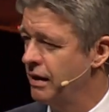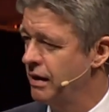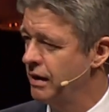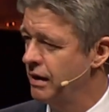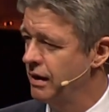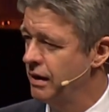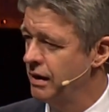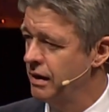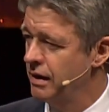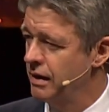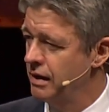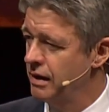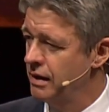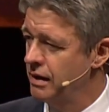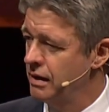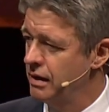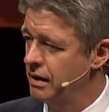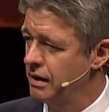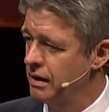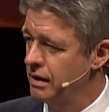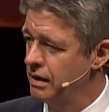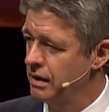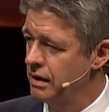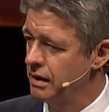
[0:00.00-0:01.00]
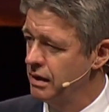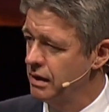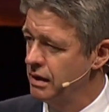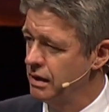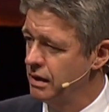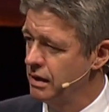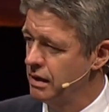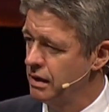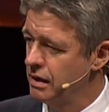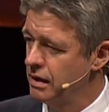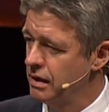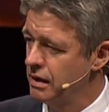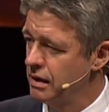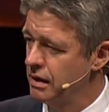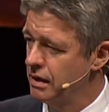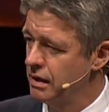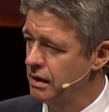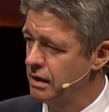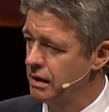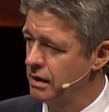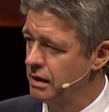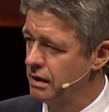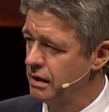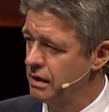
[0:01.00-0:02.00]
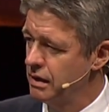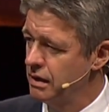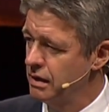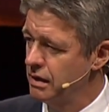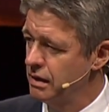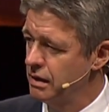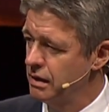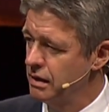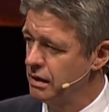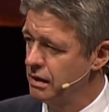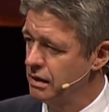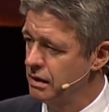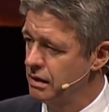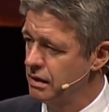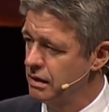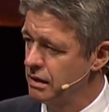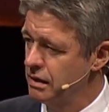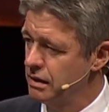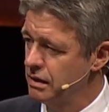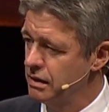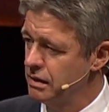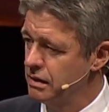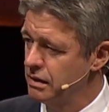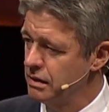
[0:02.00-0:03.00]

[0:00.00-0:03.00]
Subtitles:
[no speech]